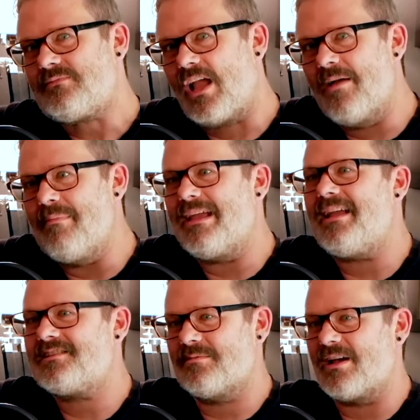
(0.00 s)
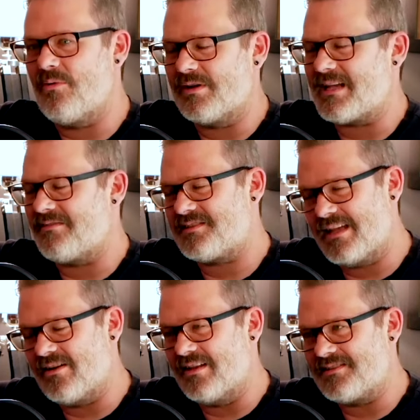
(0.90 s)
I'm making something I want to have
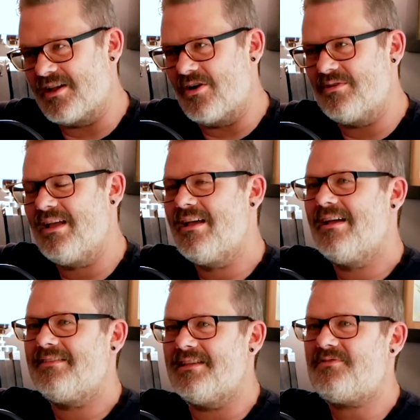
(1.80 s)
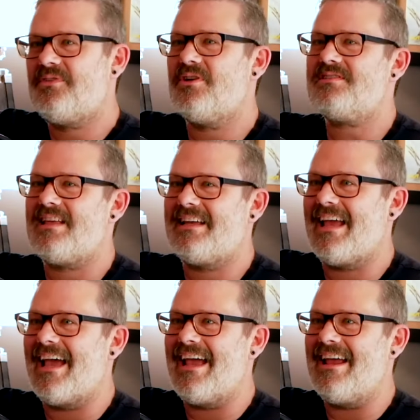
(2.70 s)
stand on its own. Yep. This feels like
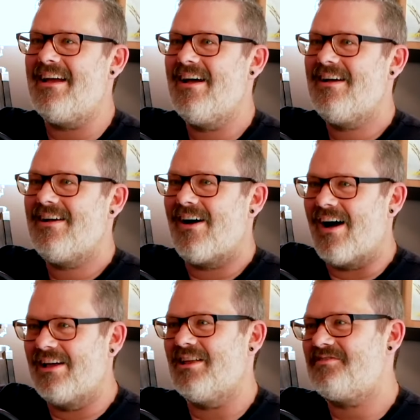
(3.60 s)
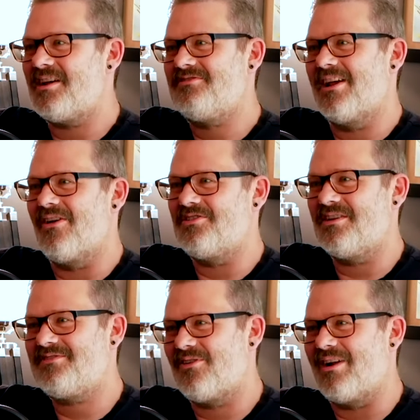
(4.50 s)
a I love Geof Darrow.
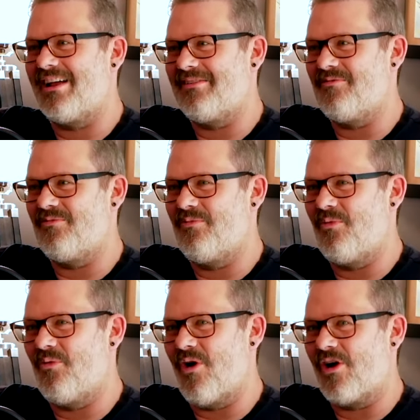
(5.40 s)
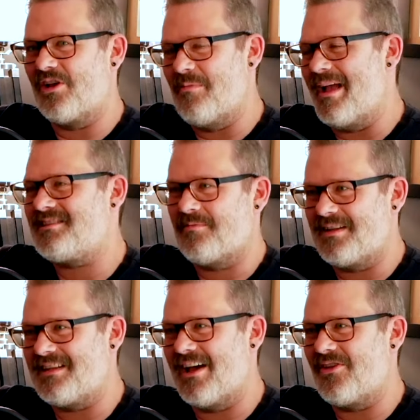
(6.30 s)
Geof Darrow and I are going to make
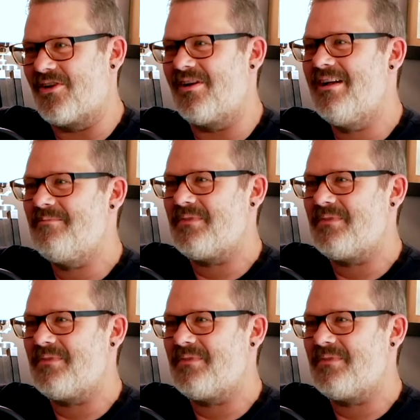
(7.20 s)
something together.